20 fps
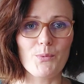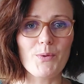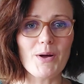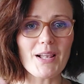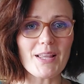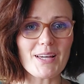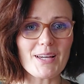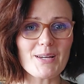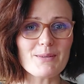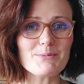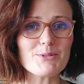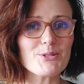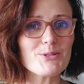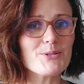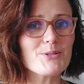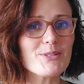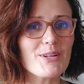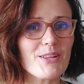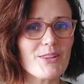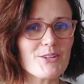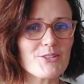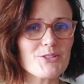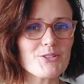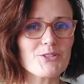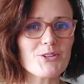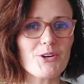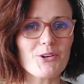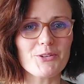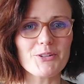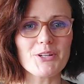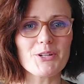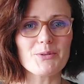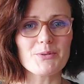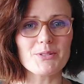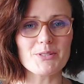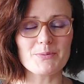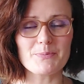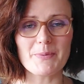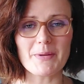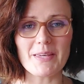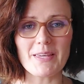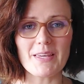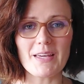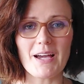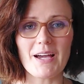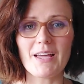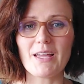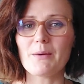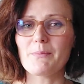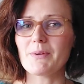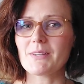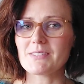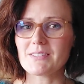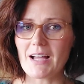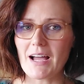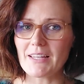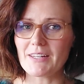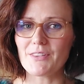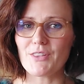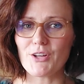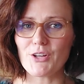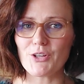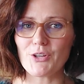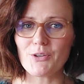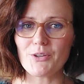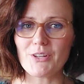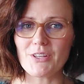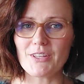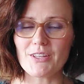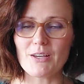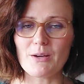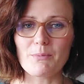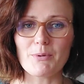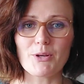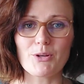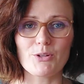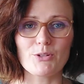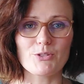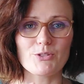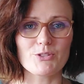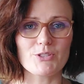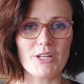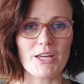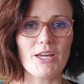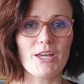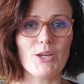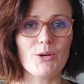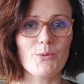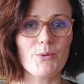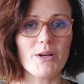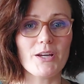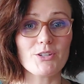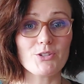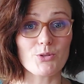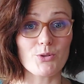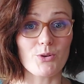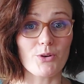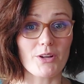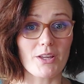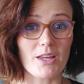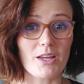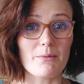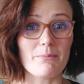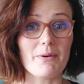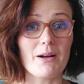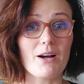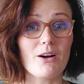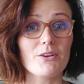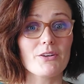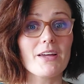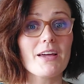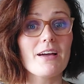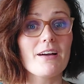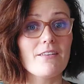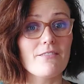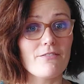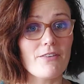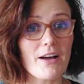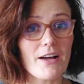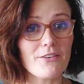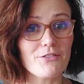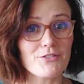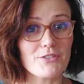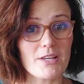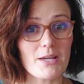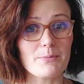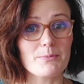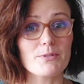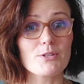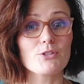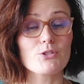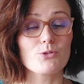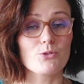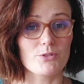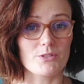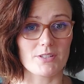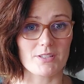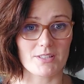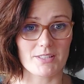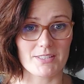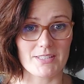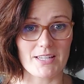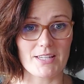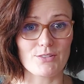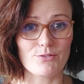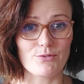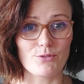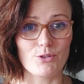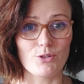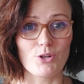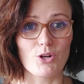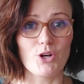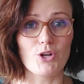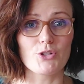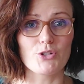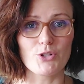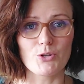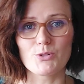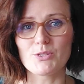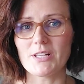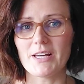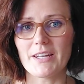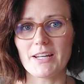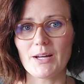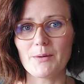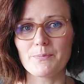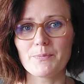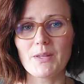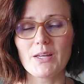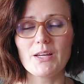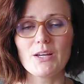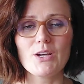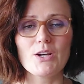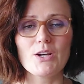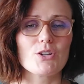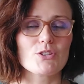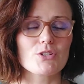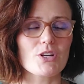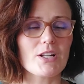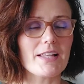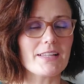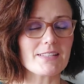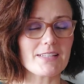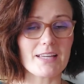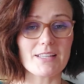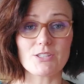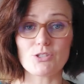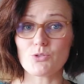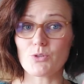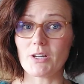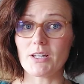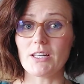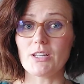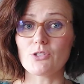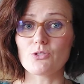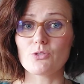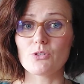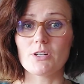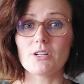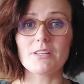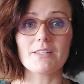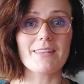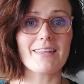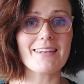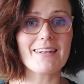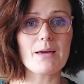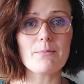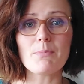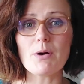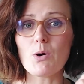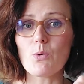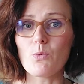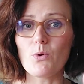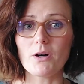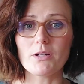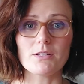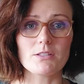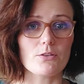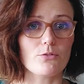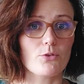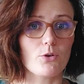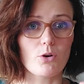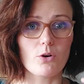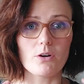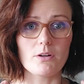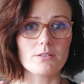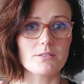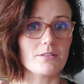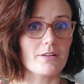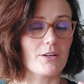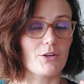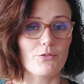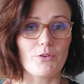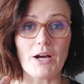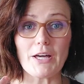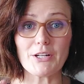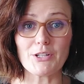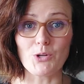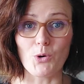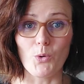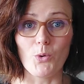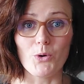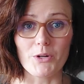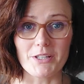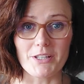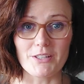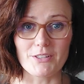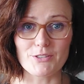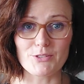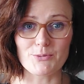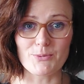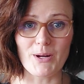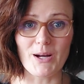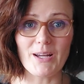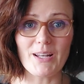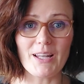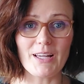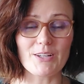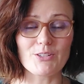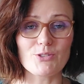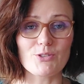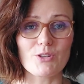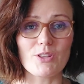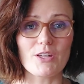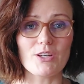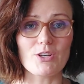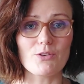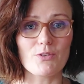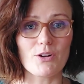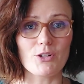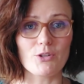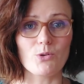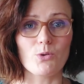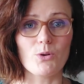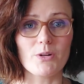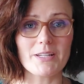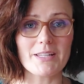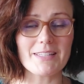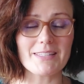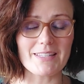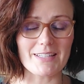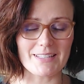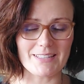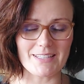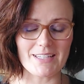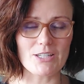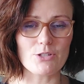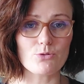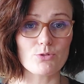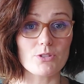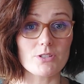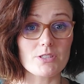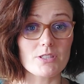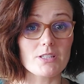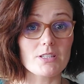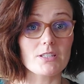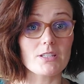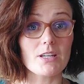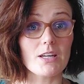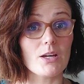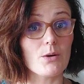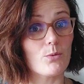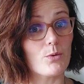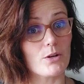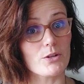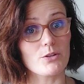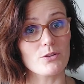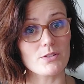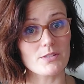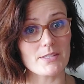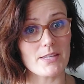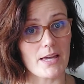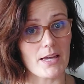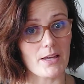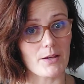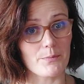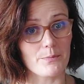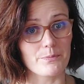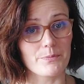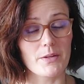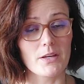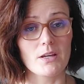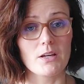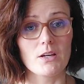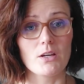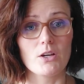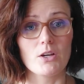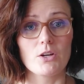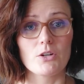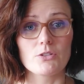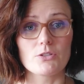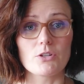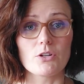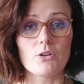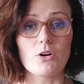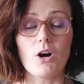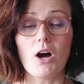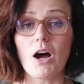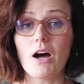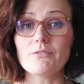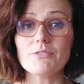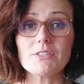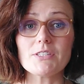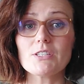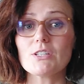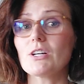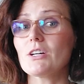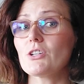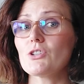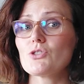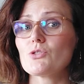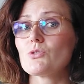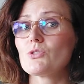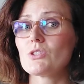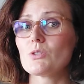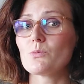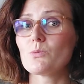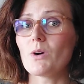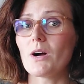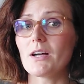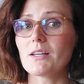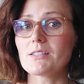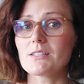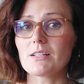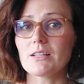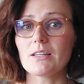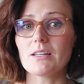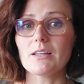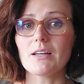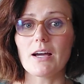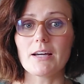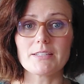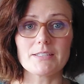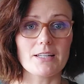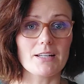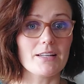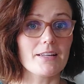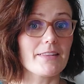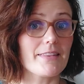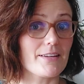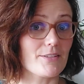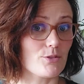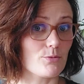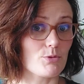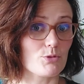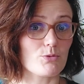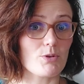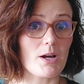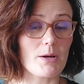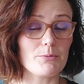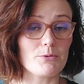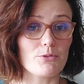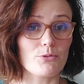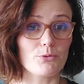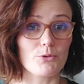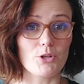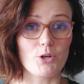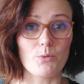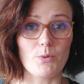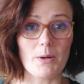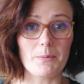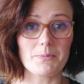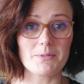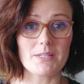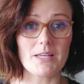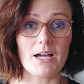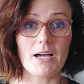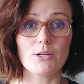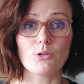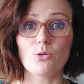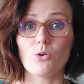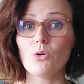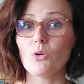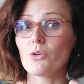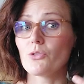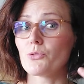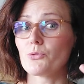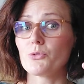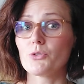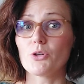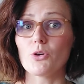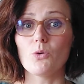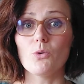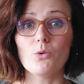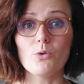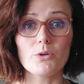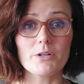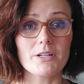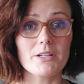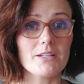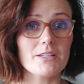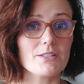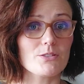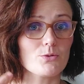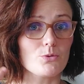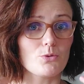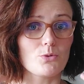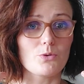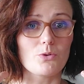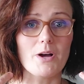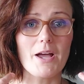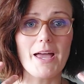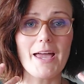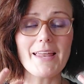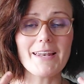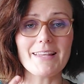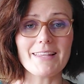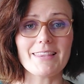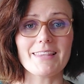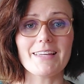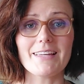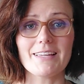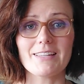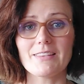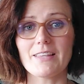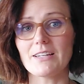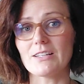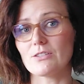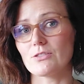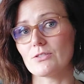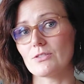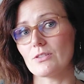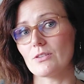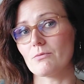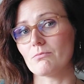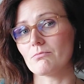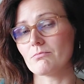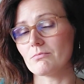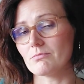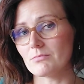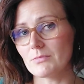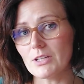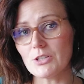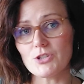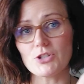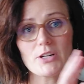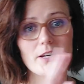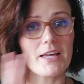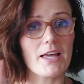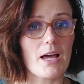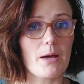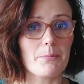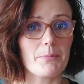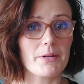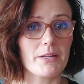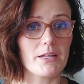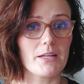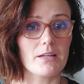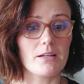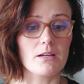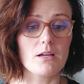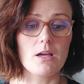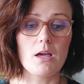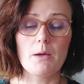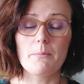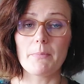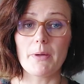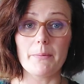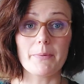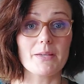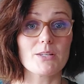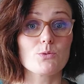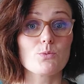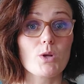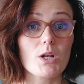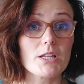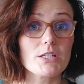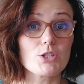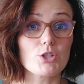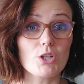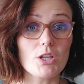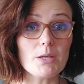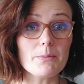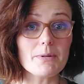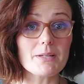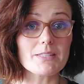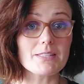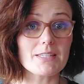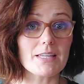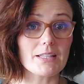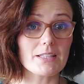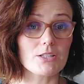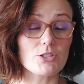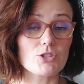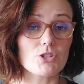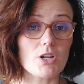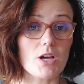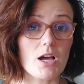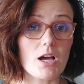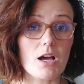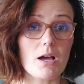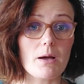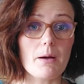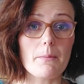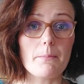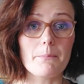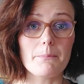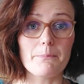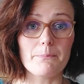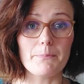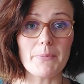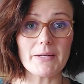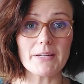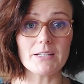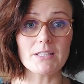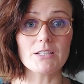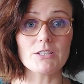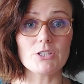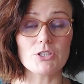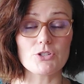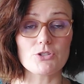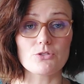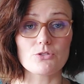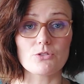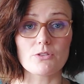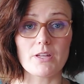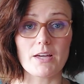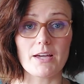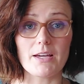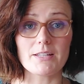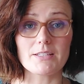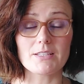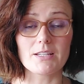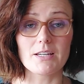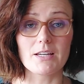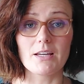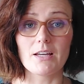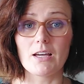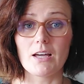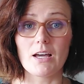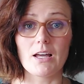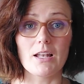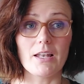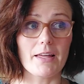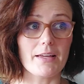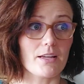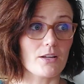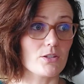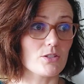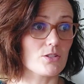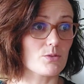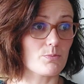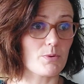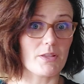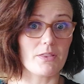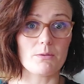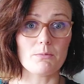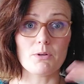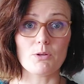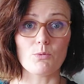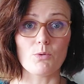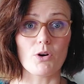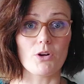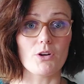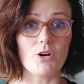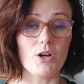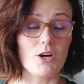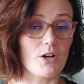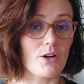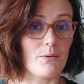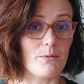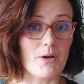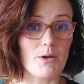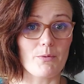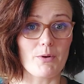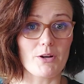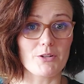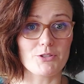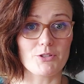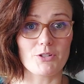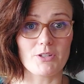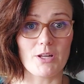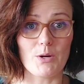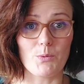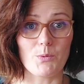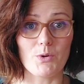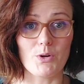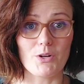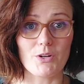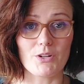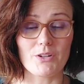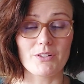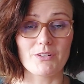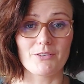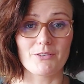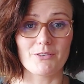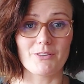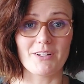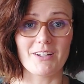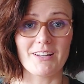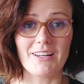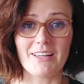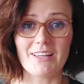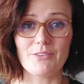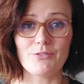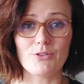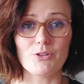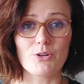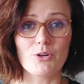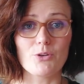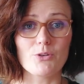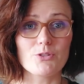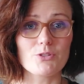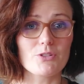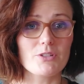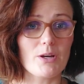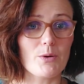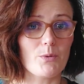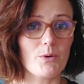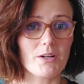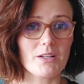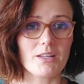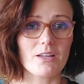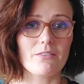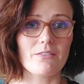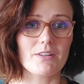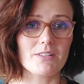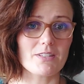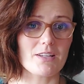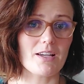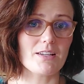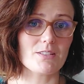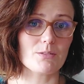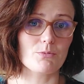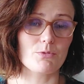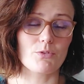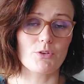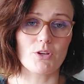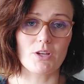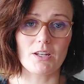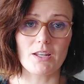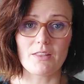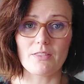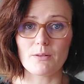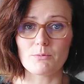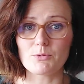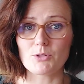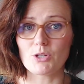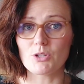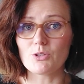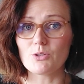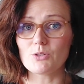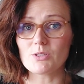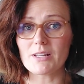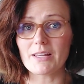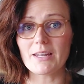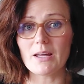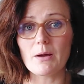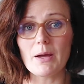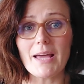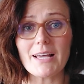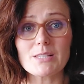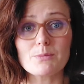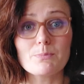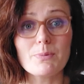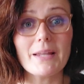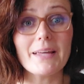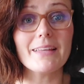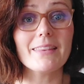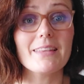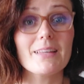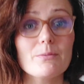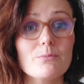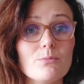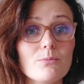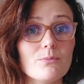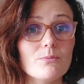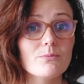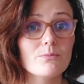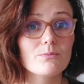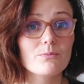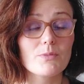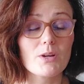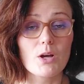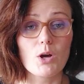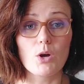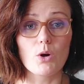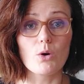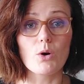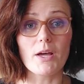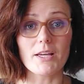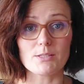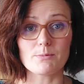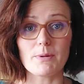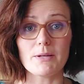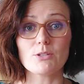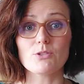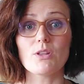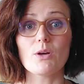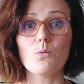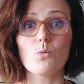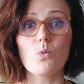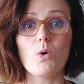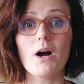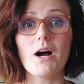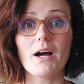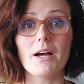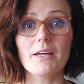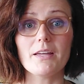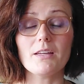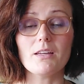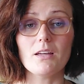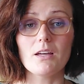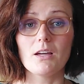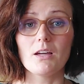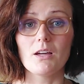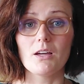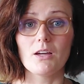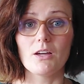Welcome to another tutorial with Bee. I am excited that you're here because today we are talking about 5 steps to a successful newsletter. So let's get straight into it. The number one is, of course, that you've got an audience, right? So that you've got an audience that is interested in what you're saying. So obviously you got to choose them wisely. Ideally, they're subscribed through your website or through your orders or anything that is digitally happening, maybe as well as your email signature. But in addition to that, spread them around your network, right? Like if you go to networking events, ask them if you can add them to your newsletter. Explain to them why